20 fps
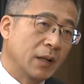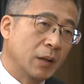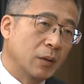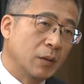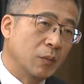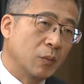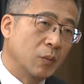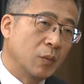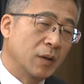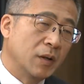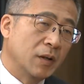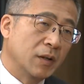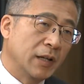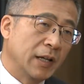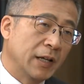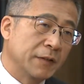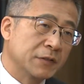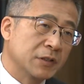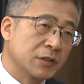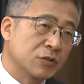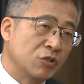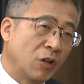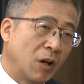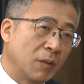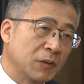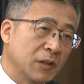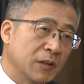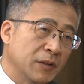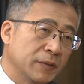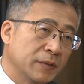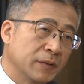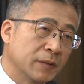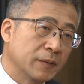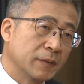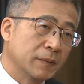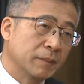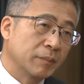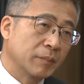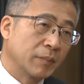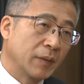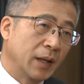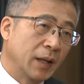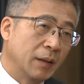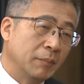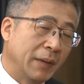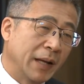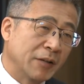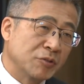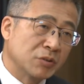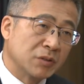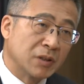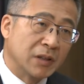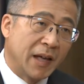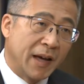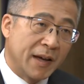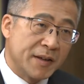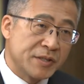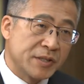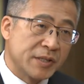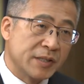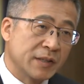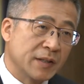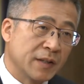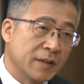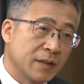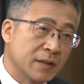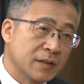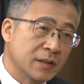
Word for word: they were left jobless? Yes. And marginalized in the